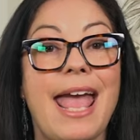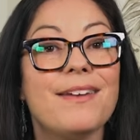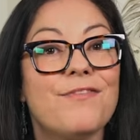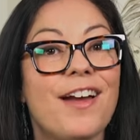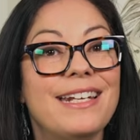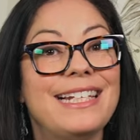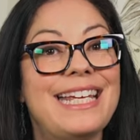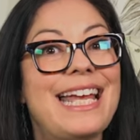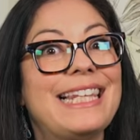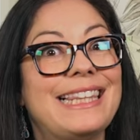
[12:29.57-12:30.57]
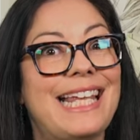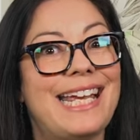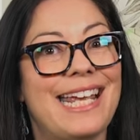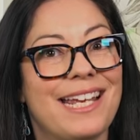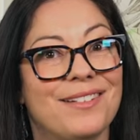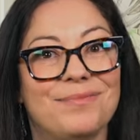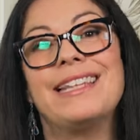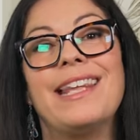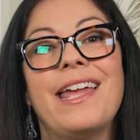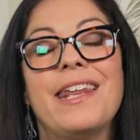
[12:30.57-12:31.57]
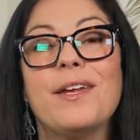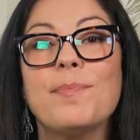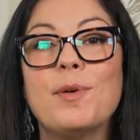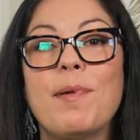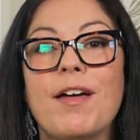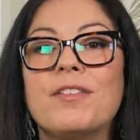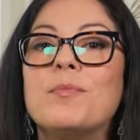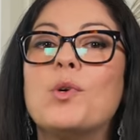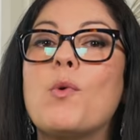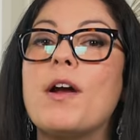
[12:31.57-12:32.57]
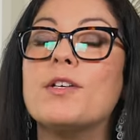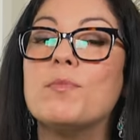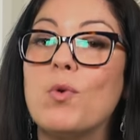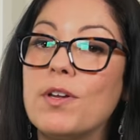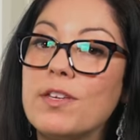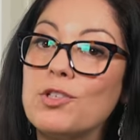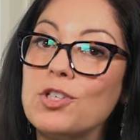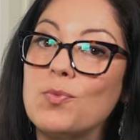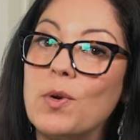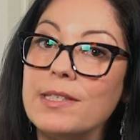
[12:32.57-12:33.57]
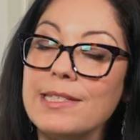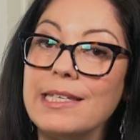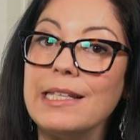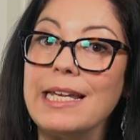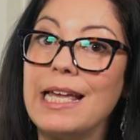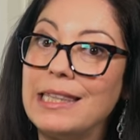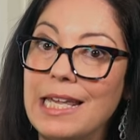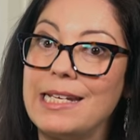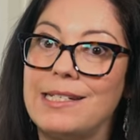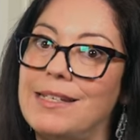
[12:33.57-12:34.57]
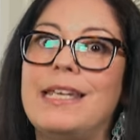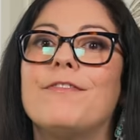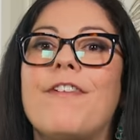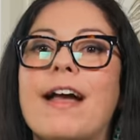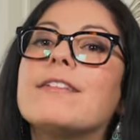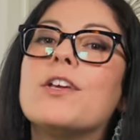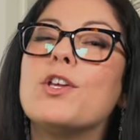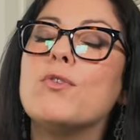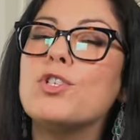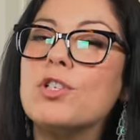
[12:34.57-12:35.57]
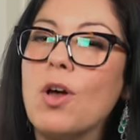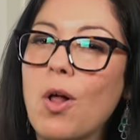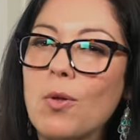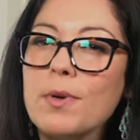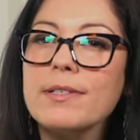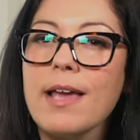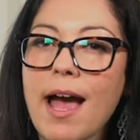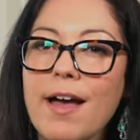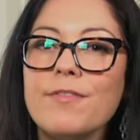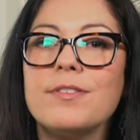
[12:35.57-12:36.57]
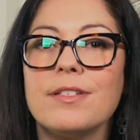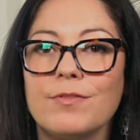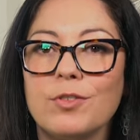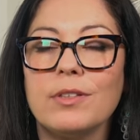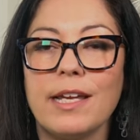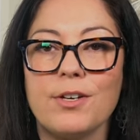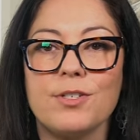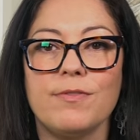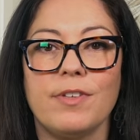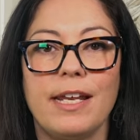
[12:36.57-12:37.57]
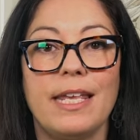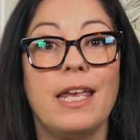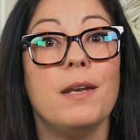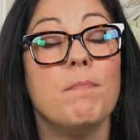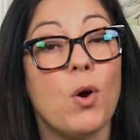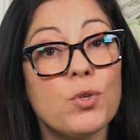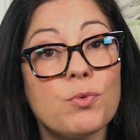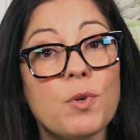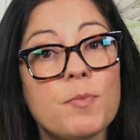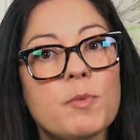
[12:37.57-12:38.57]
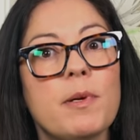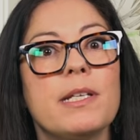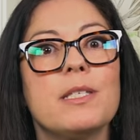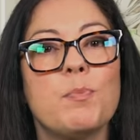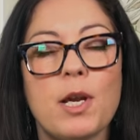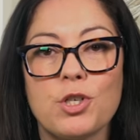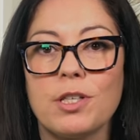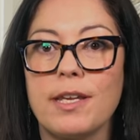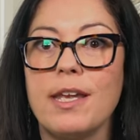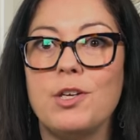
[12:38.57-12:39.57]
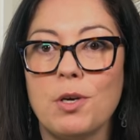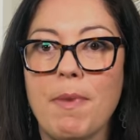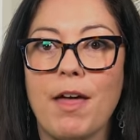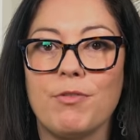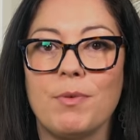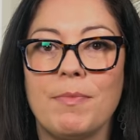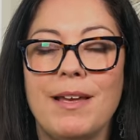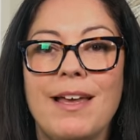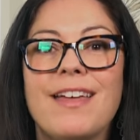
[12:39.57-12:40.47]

And finally, lighting. Lighting up your bathroom requires more than just one ceiling light. In fact, you should always have several layers of lighting in most rooms, but especially in your bathroom.